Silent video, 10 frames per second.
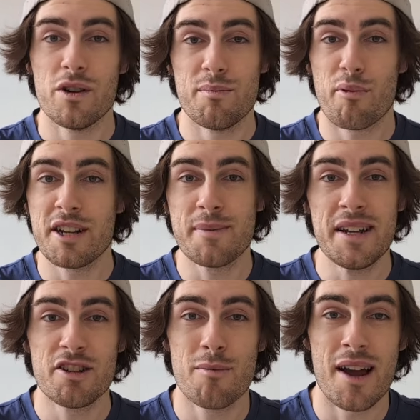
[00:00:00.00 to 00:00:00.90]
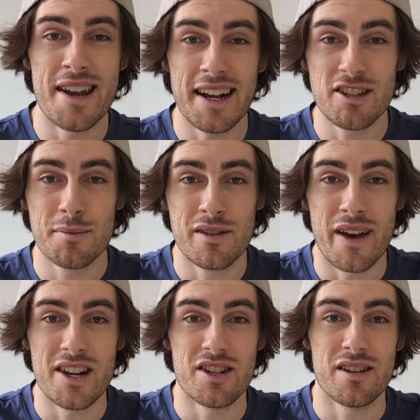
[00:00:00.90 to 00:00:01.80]
Which brings me to my next
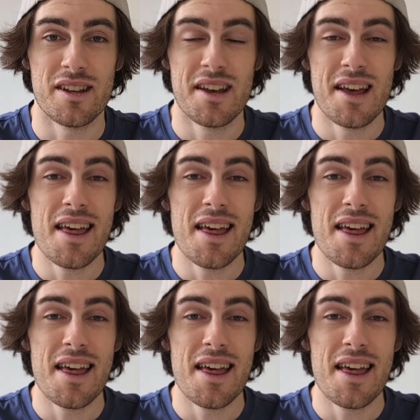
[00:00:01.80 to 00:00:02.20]
observation.